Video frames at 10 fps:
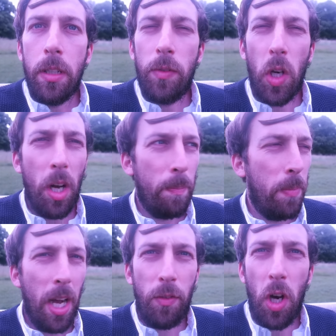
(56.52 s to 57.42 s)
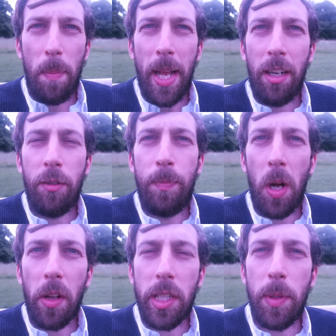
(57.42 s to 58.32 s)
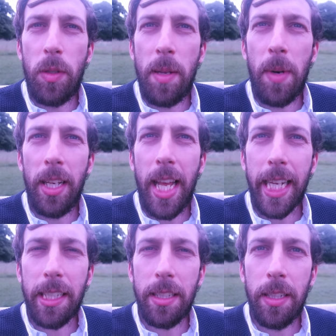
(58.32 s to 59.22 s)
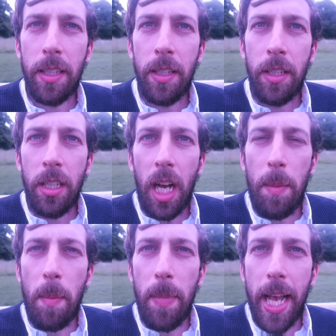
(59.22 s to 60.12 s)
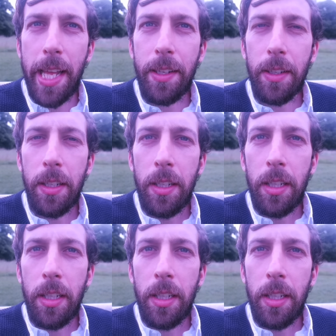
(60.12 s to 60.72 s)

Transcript: I've got a, I've got a pair of bollocks between my legs. I'm a man.